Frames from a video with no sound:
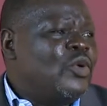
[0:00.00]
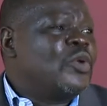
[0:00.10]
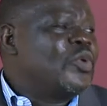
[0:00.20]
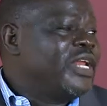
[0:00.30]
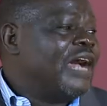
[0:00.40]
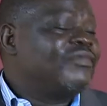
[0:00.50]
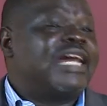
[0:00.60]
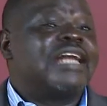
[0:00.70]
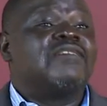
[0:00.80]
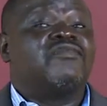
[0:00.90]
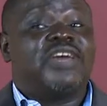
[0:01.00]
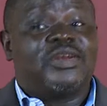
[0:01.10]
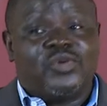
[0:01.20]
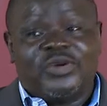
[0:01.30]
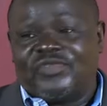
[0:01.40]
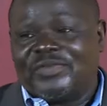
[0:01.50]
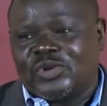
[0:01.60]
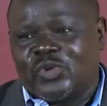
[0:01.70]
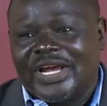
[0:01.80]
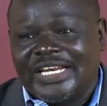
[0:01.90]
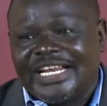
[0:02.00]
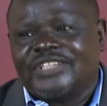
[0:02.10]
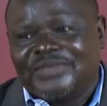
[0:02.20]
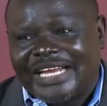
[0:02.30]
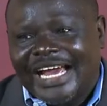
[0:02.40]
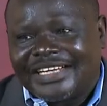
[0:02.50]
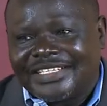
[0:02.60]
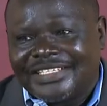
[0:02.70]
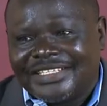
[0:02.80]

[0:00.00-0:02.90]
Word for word: we would have done a very good favor to our leaders of the land.